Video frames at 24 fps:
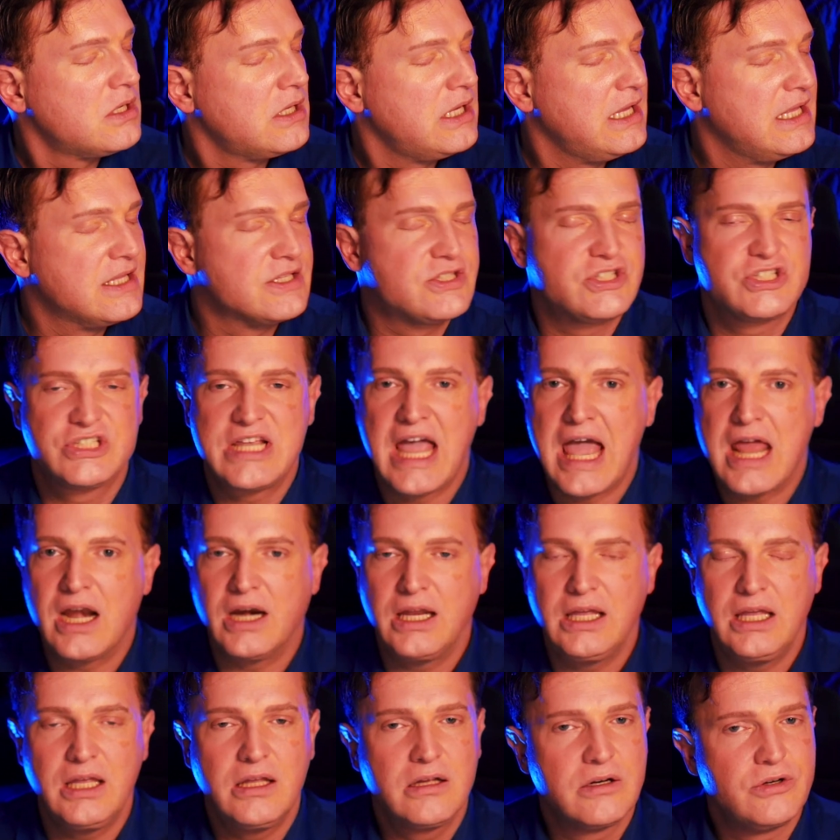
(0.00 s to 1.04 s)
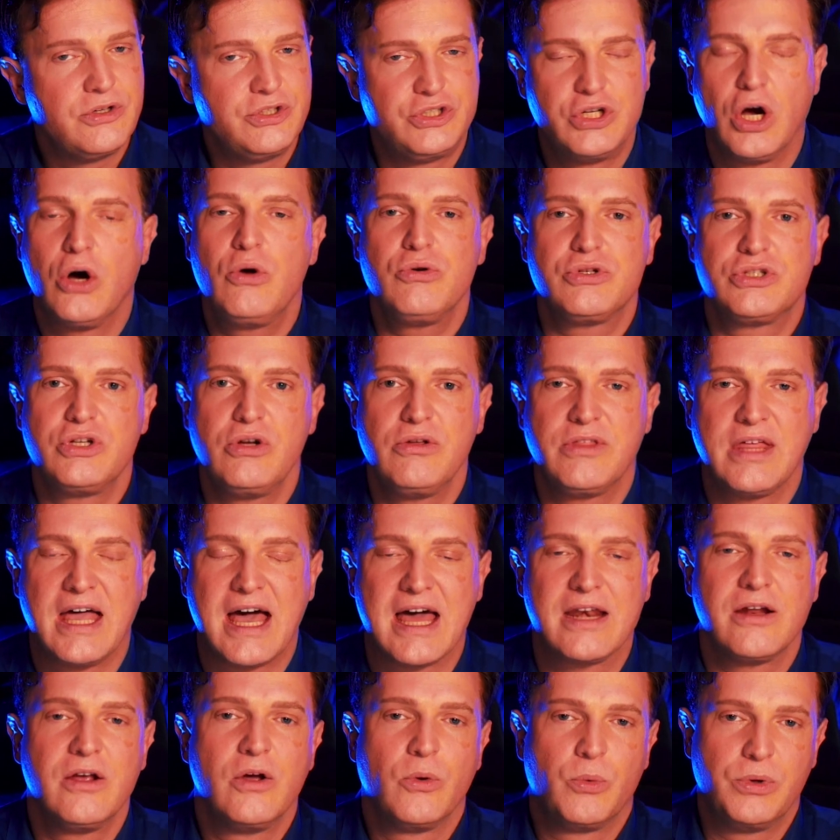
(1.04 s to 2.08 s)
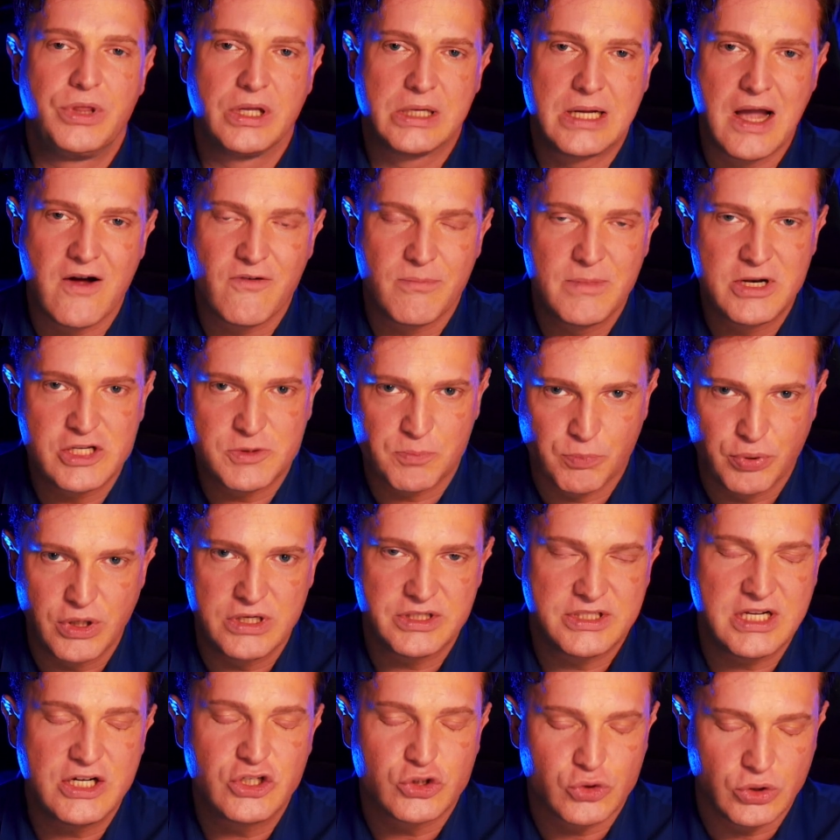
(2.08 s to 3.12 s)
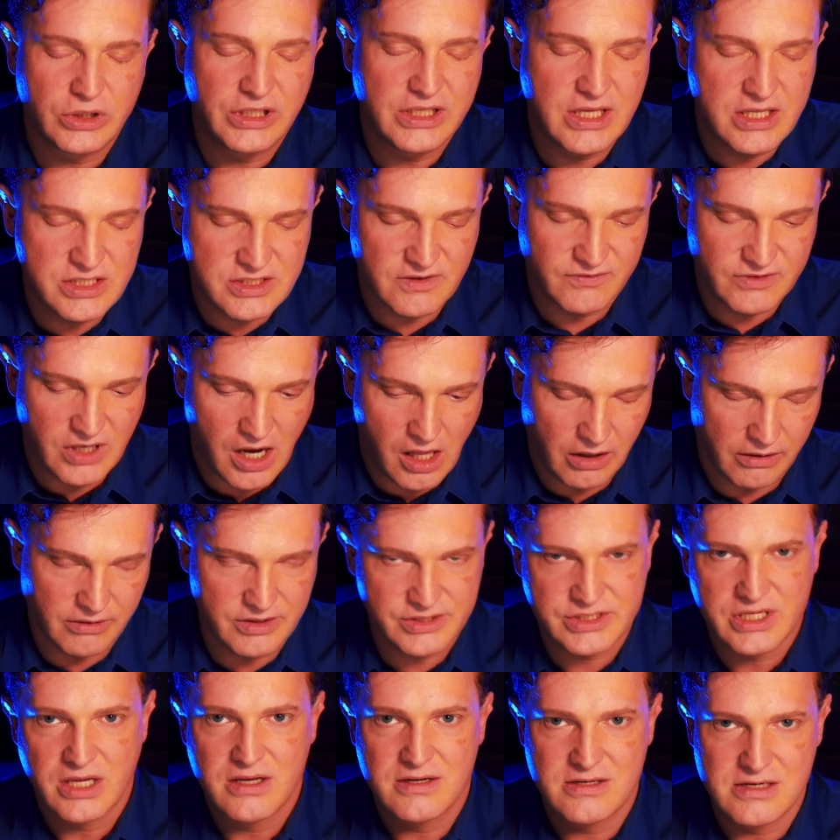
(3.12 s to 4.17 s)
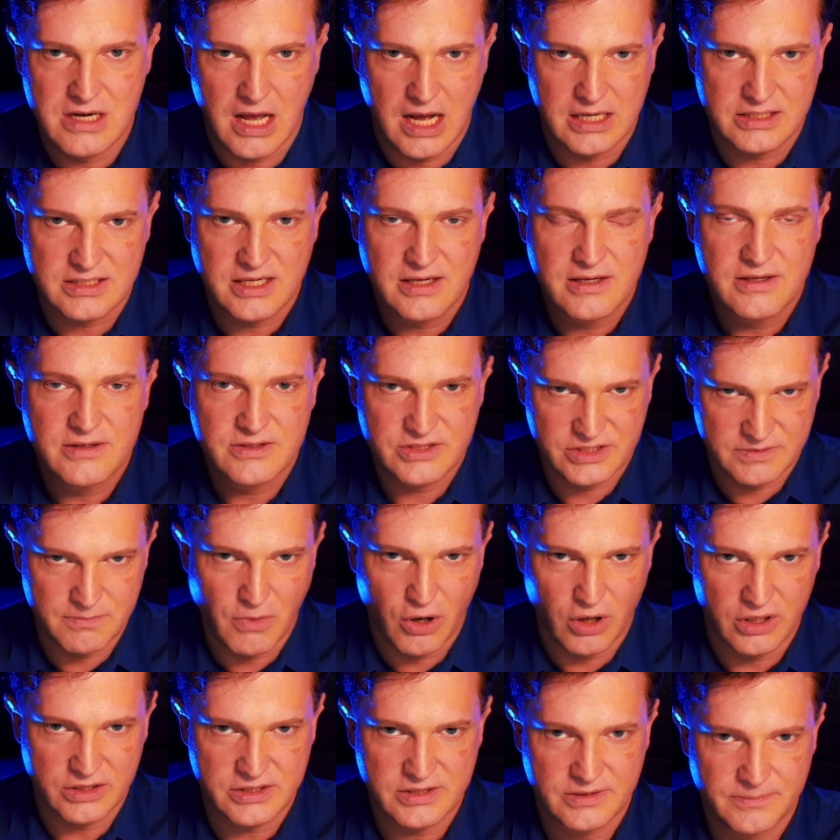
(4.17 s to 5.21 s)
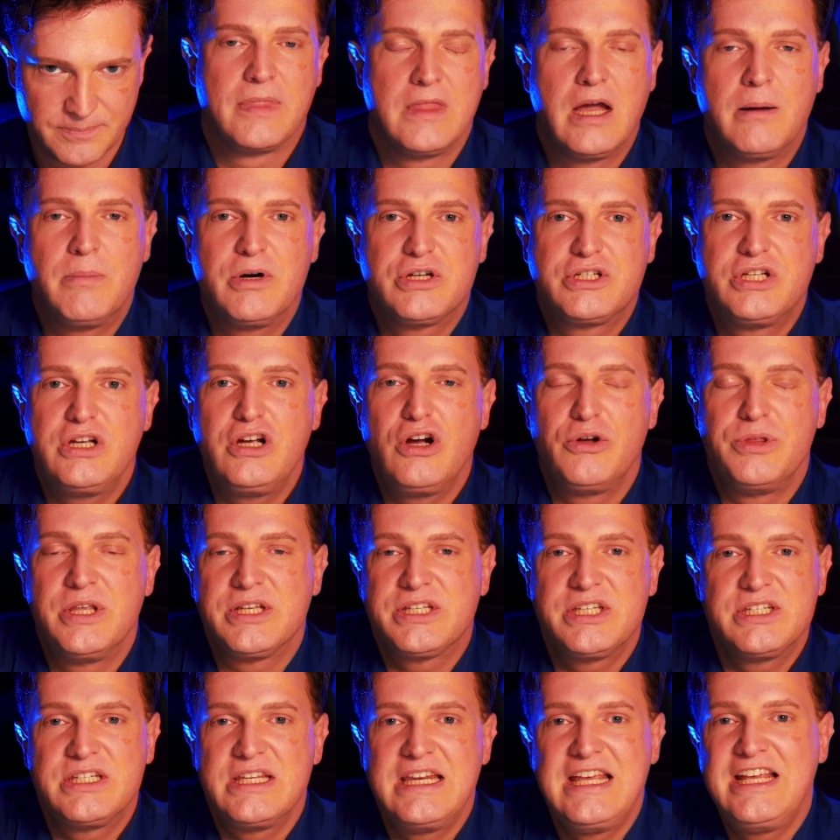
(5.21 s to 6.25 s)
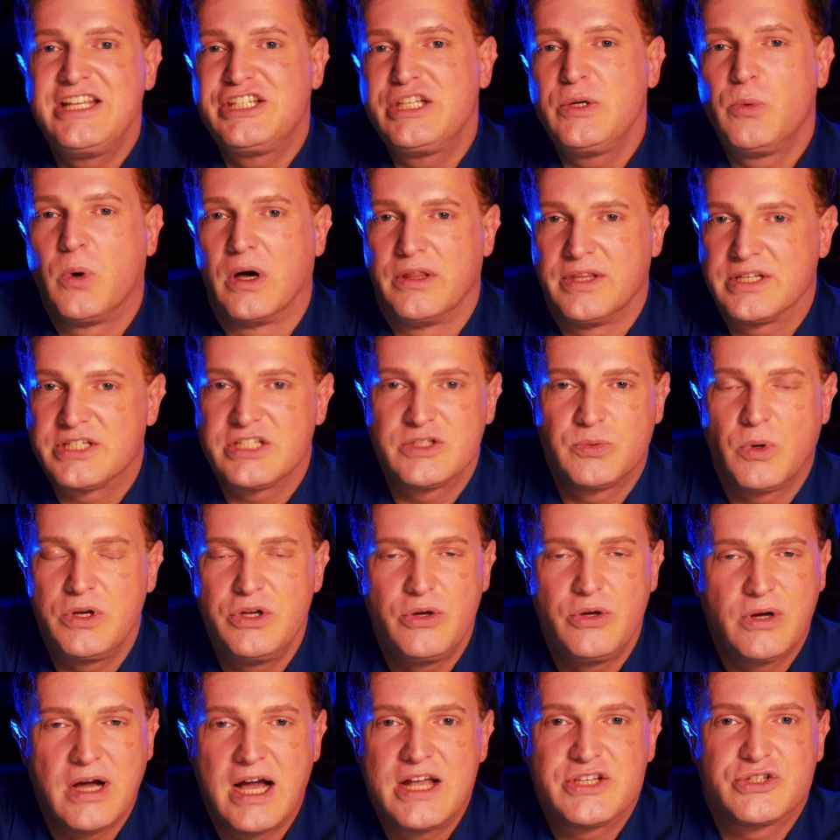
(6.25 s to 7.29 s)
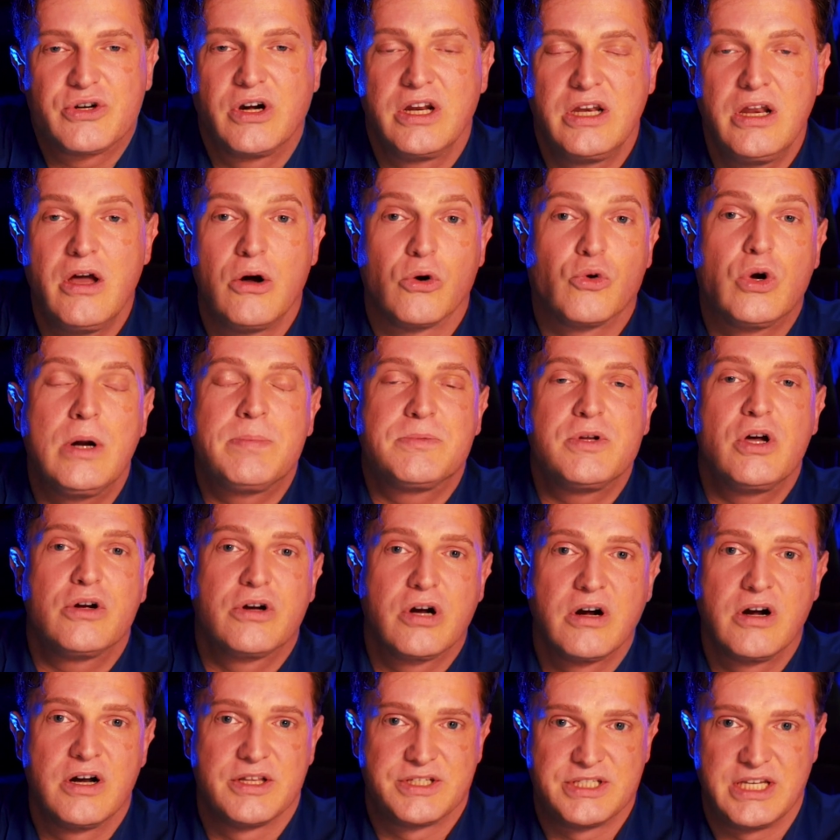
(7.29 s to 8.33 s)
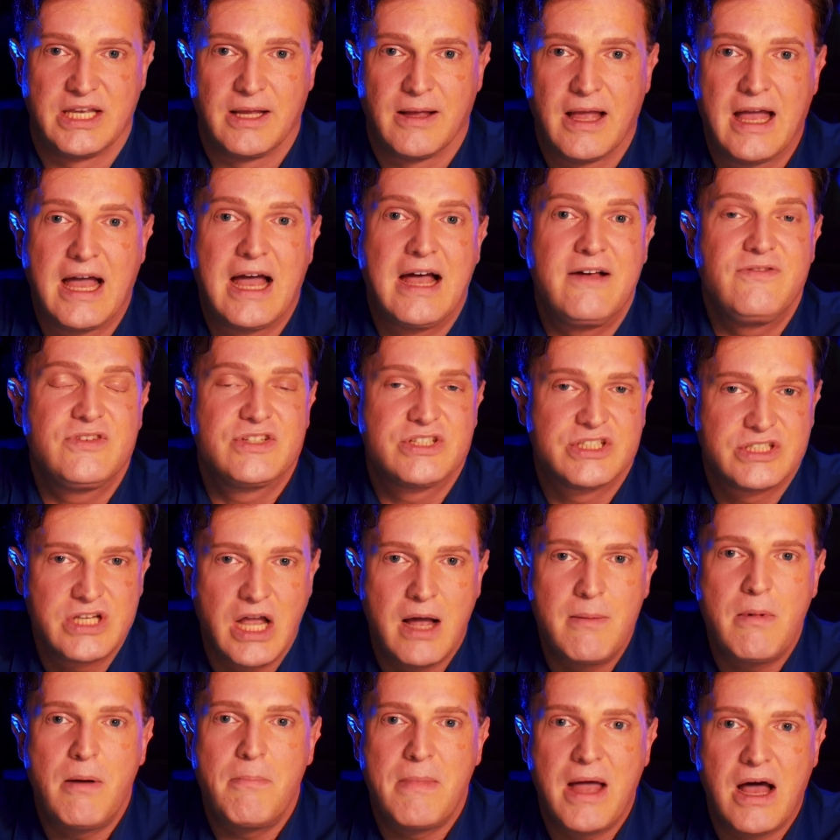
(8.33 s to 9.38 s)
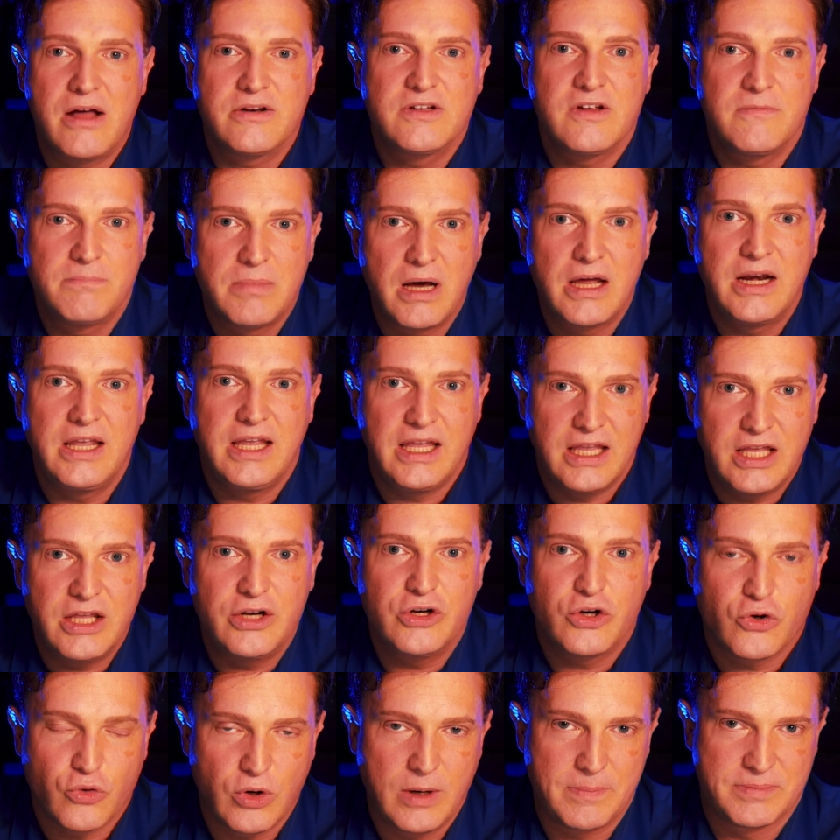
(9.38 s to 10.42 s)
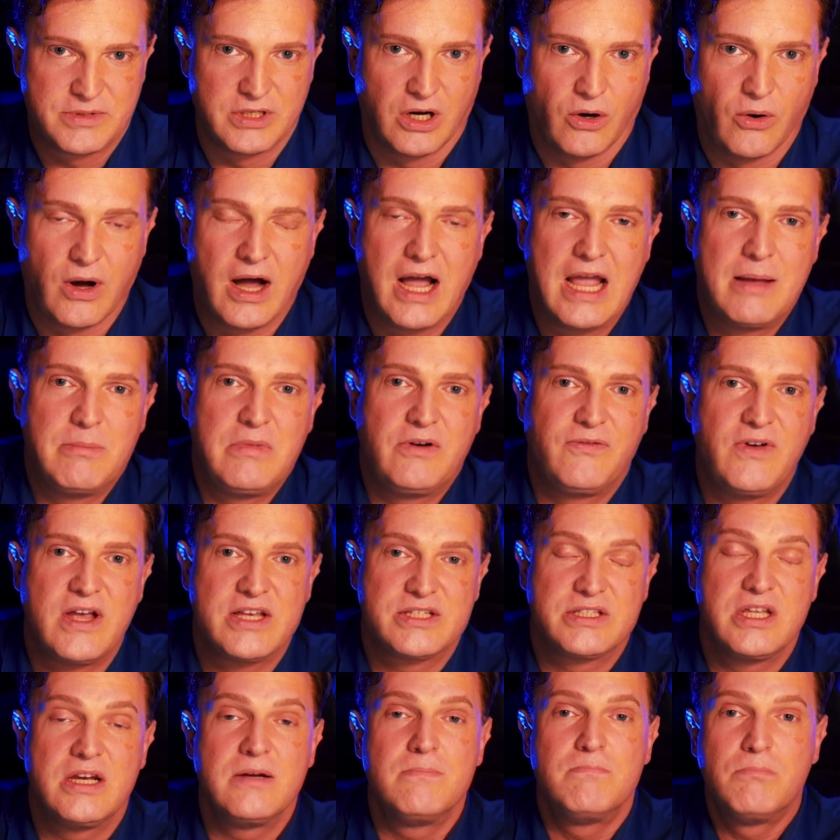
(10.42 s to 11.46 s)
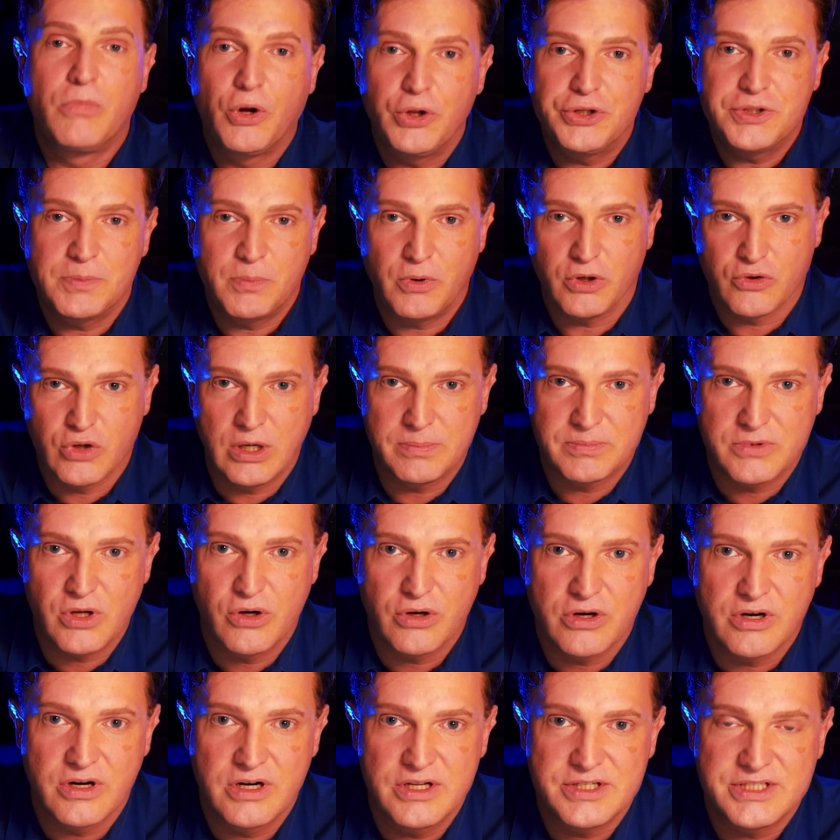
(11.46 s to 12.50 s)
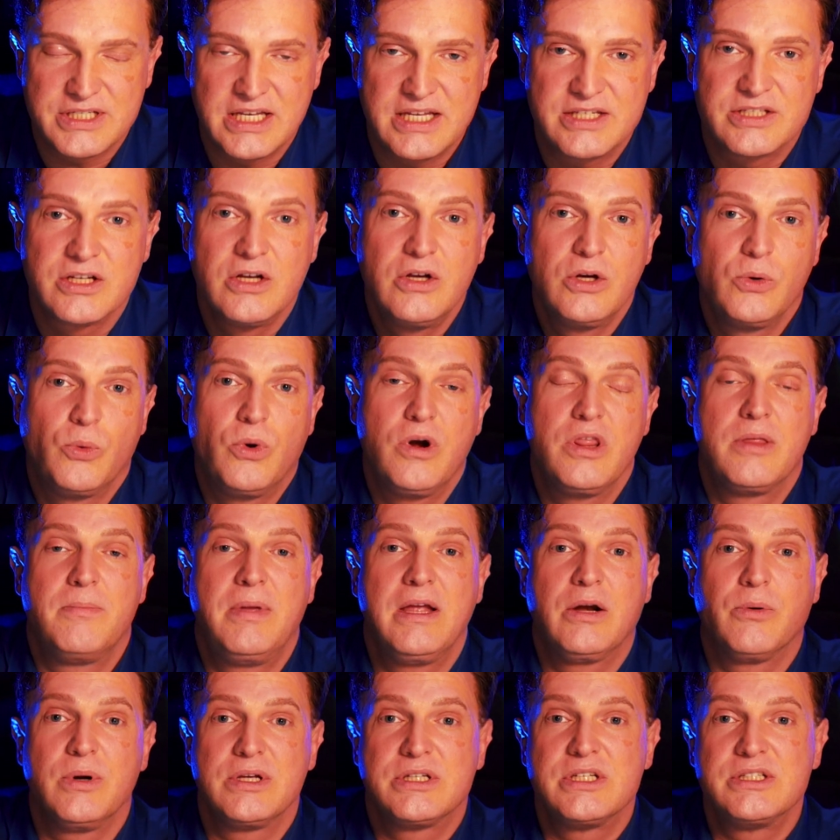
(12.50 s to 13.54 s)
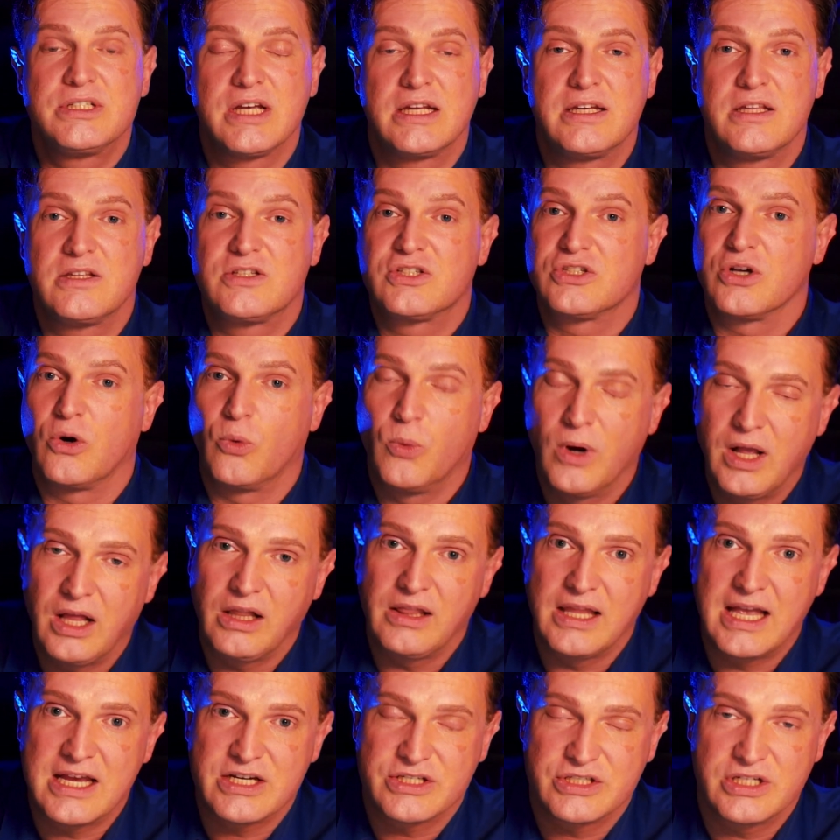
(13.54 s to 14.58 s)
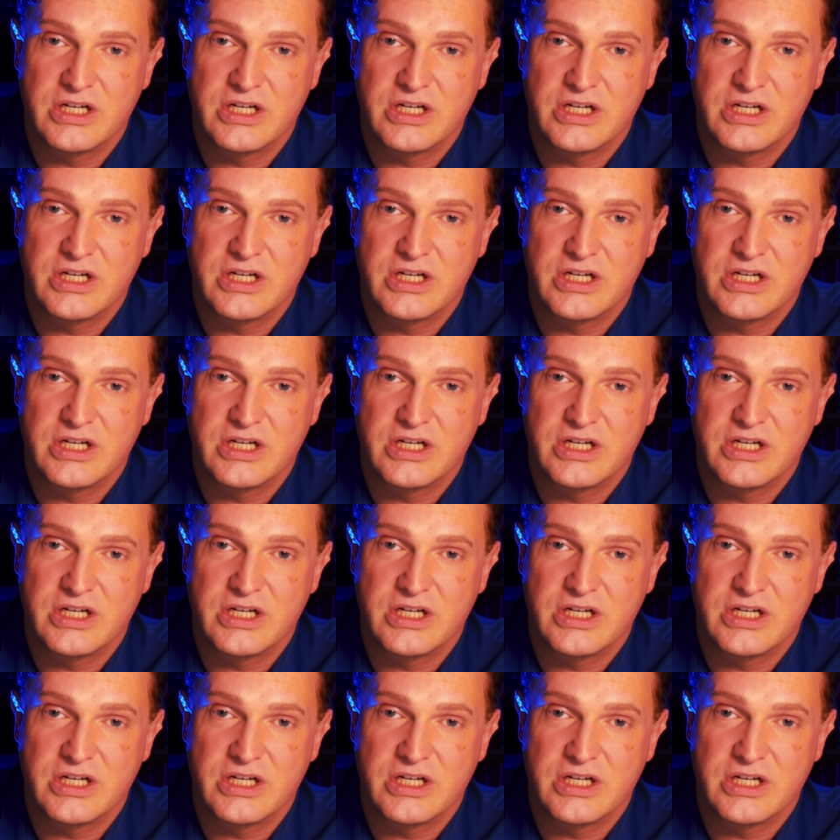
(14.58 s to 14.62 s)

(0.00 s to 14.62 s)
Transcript: Insanity, don't do that when the government is printing trillions of dollars. Not smart. Number 2, and this is an easy one, this is one you guys already know, cryptocurrency. Have some amount of money in crypto. I am invested in multiple cryptocurrencies. One of the big reasons I did so well last